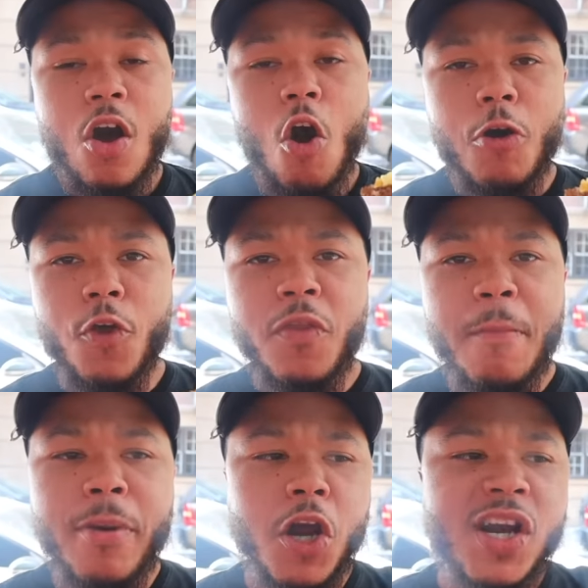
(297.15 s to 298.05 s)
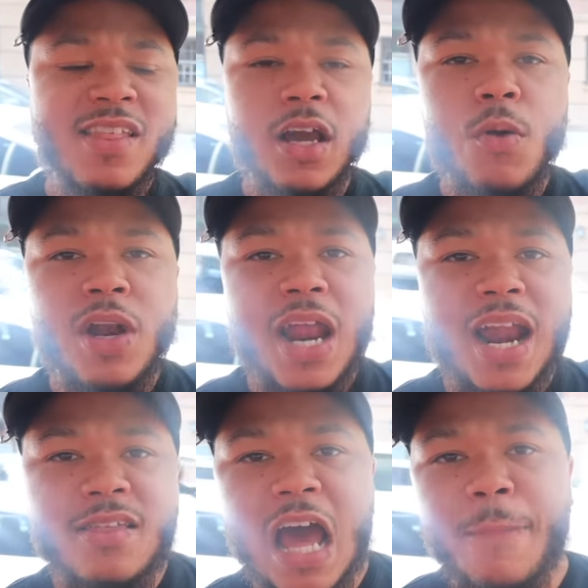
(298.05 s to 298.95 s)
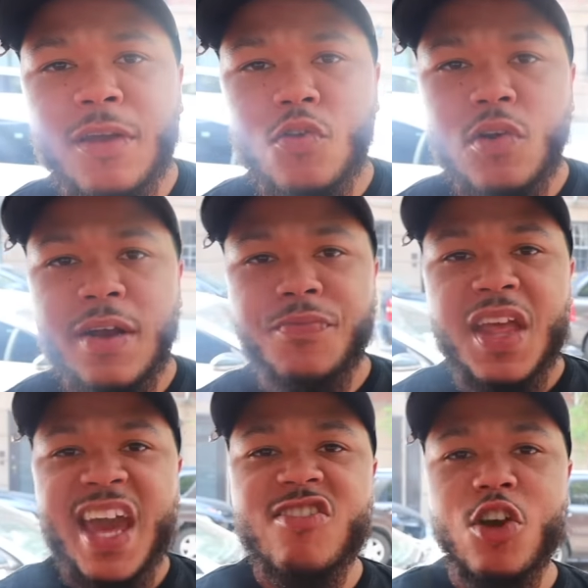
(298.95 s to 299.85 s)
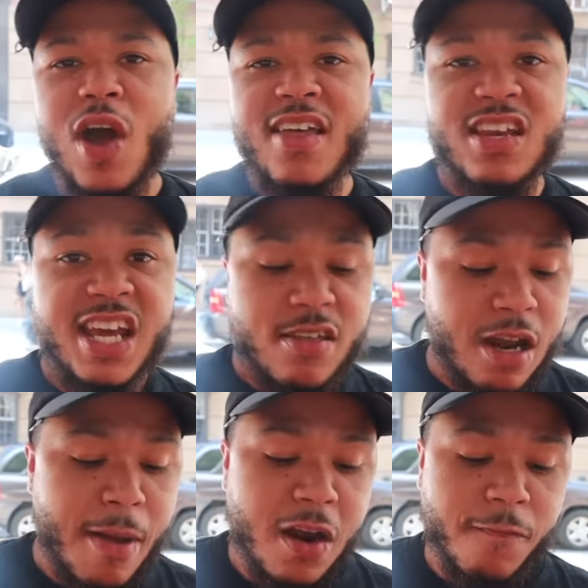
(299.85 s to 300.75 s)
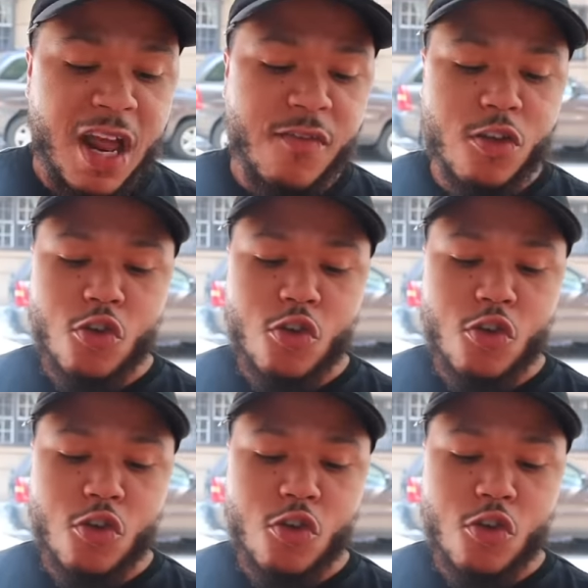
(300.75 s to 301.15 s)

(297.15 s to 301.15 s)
Although the burger doesn't come with a lot of toppings on it, it still has a decent amount of flavor